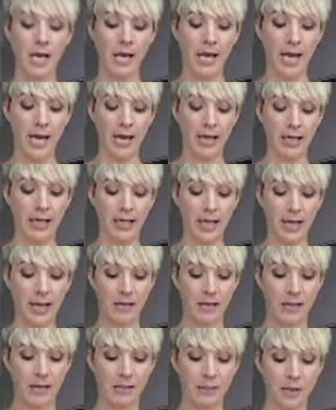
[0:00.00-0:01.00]
And again,
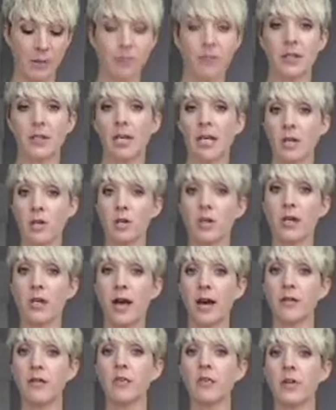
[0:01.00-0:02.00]
it's something that you
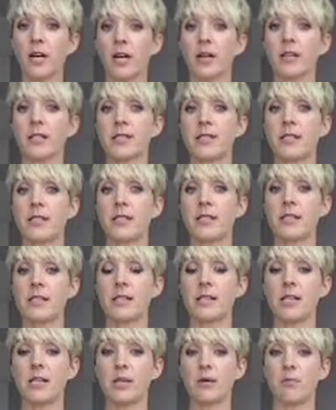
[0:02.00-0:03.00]
can write in
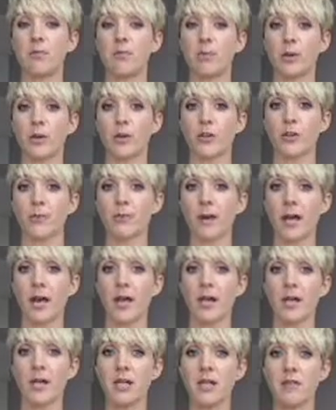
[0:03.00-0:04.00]
the birth
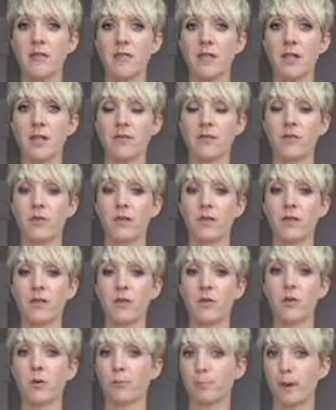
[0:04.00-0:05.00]
plan if
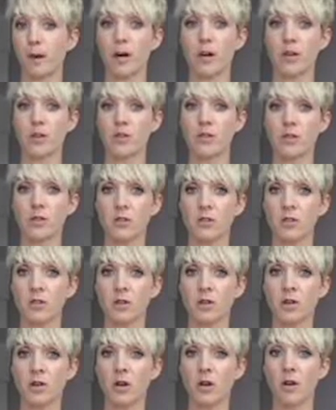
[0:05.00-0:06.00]
your partner
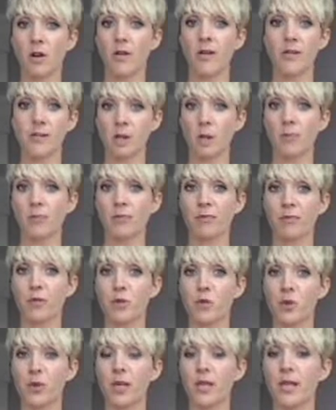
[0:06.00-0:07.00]
is up for
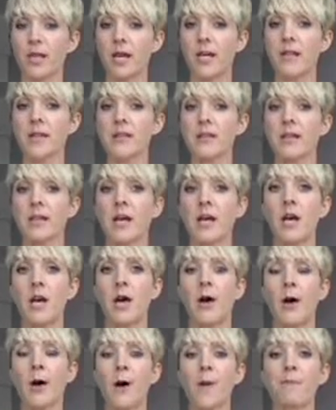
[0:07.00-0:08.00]
doing that.
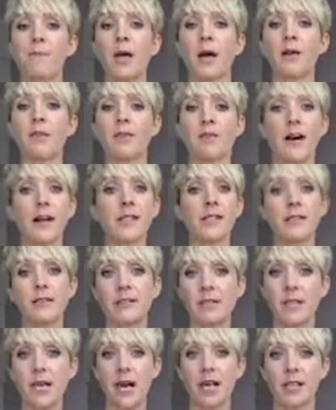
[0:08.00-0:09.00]
I find in
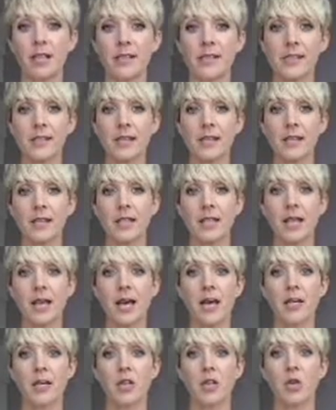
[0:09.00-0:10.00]
reality,
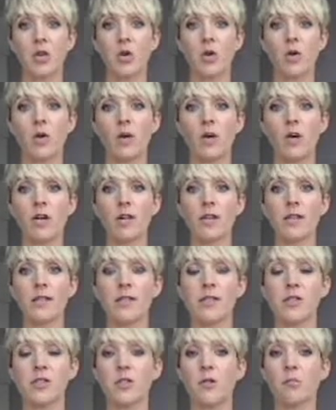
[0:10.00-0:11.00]
again, you know,
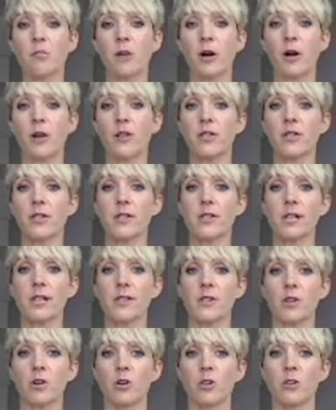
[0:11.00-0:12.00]
unless your partner
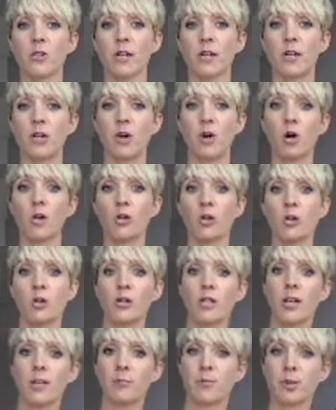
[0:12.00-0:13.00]
has already gone through
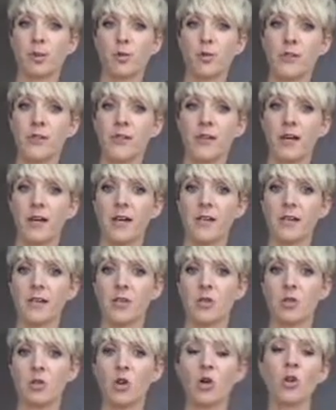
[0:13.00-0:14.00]
that process,
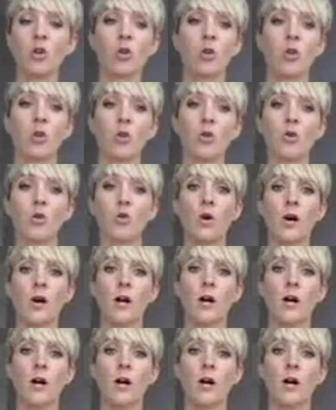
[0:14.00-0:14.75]
you don't know